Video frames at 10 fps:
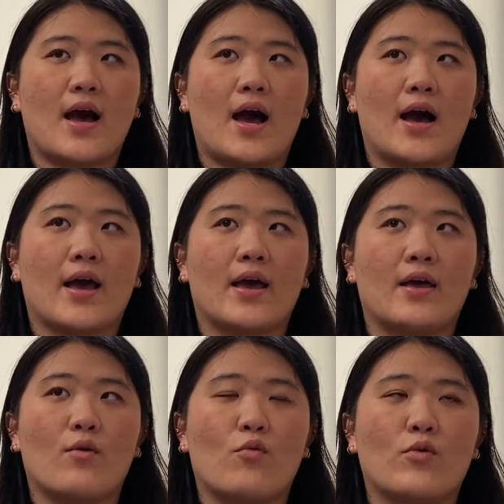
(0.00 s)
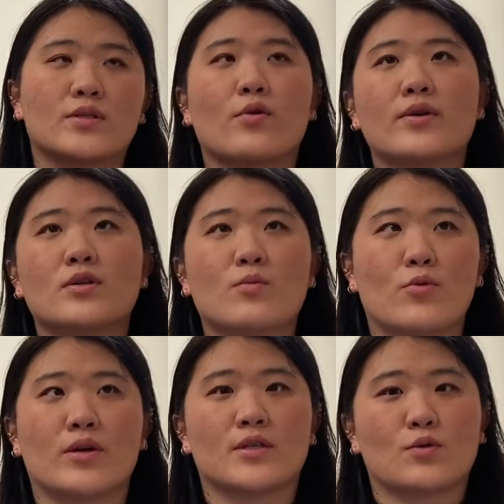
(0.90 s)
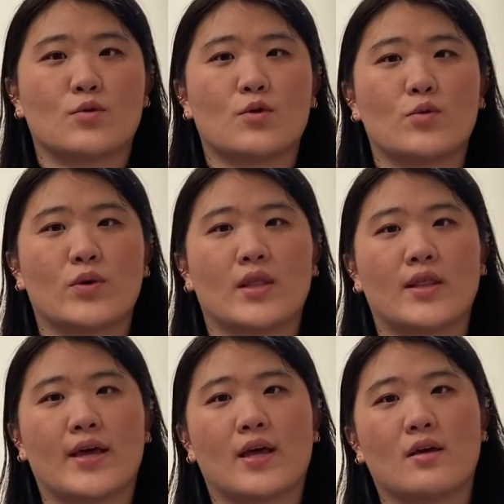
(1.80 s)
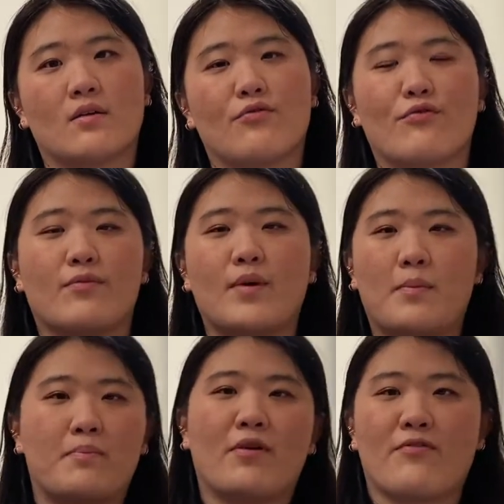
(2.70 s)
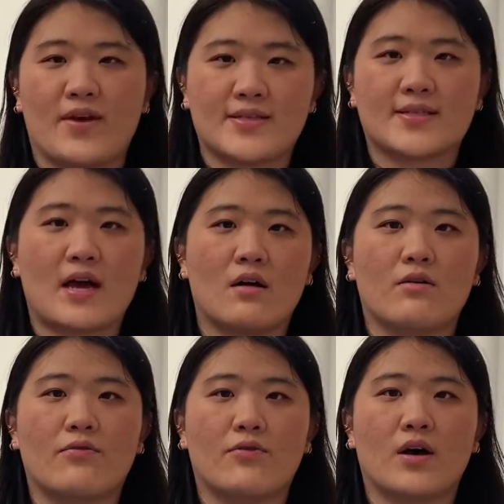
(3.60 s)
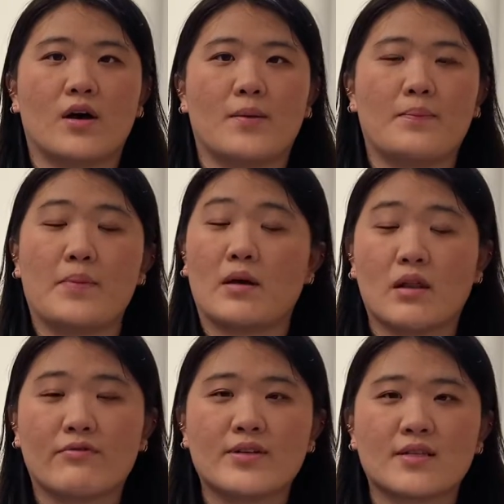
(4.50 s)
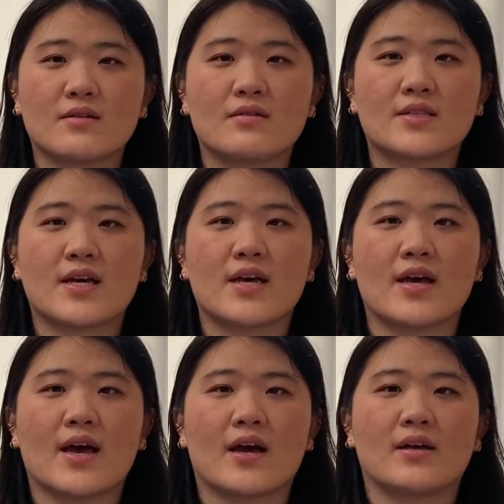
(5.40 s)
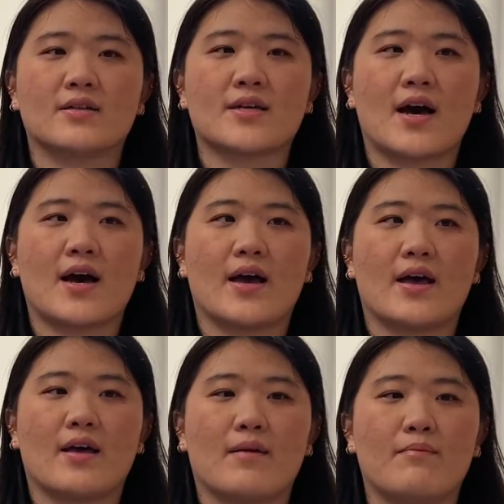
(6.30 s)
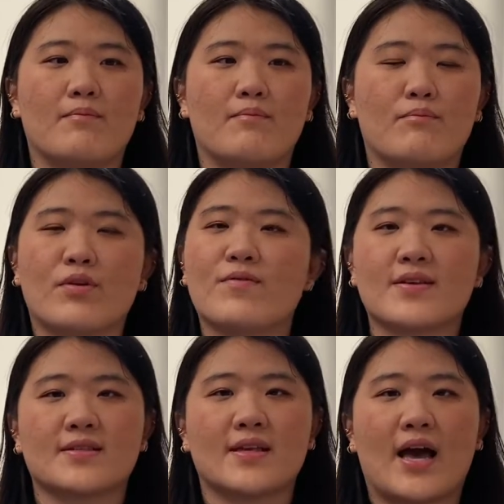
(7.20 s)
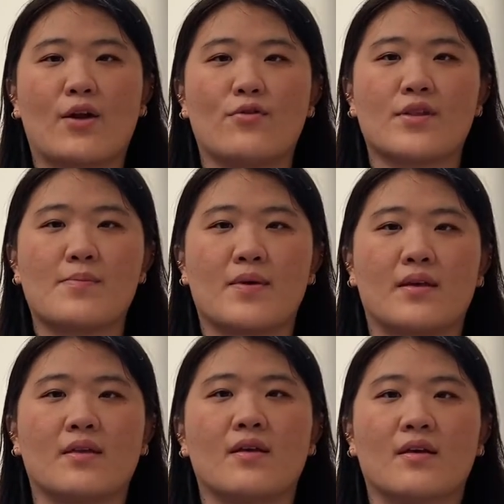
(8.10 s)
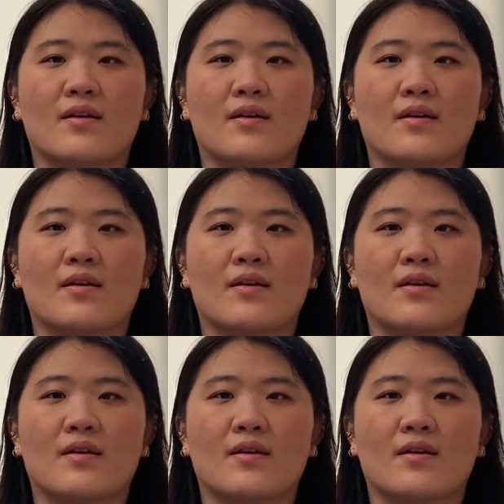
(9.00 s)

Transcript: I was going to a boarding school with like a buffet style meal every single day, and I previously had only been